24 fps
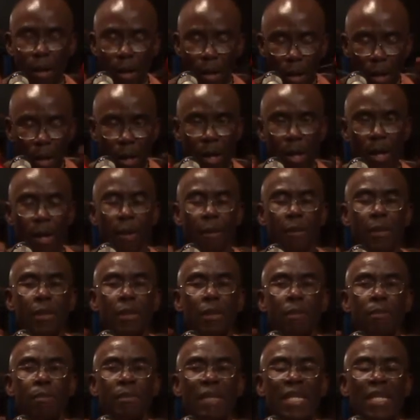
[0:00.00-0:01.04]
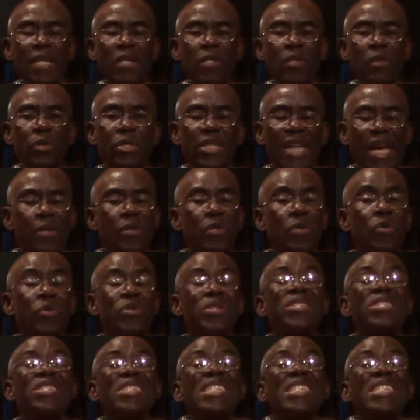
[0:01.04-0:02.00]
or begin to try to do the